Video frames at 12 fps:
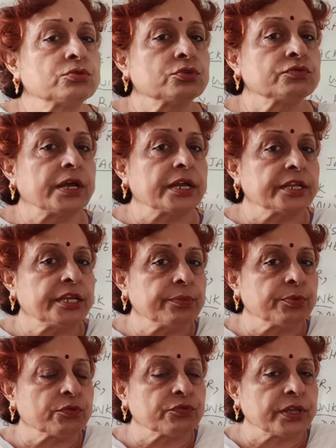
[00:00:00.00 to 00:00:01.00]
of that heap
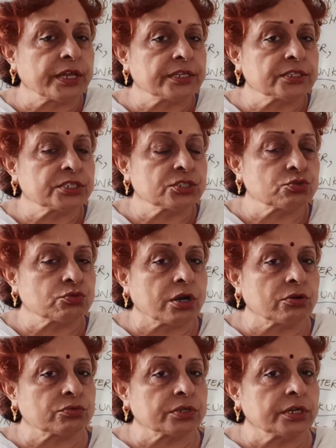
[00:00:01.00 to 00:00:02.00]
of things he took
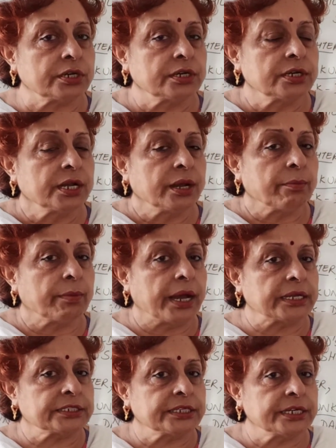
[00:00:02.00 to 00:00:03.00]
out a
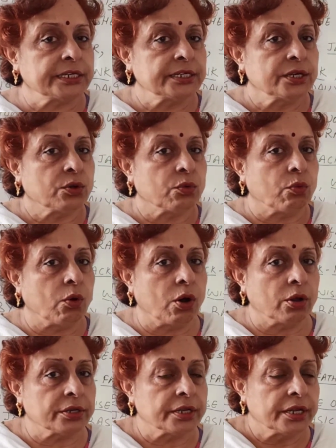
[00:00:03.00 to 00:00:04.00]
magic
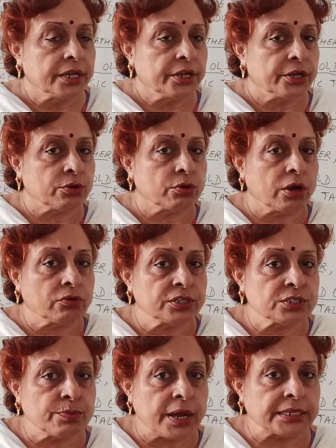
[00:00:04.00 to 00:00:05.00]
wand. He took out
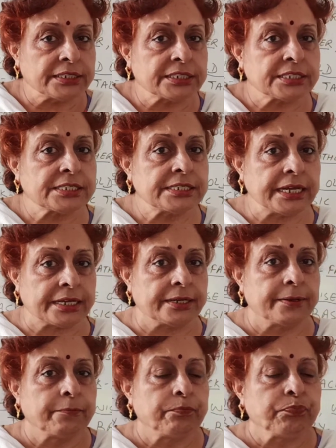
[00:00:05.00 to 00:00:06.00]
his magic
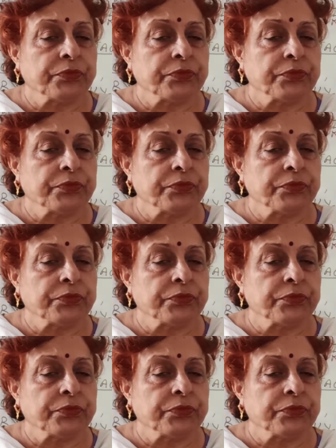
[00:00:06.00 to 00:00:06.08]
stick.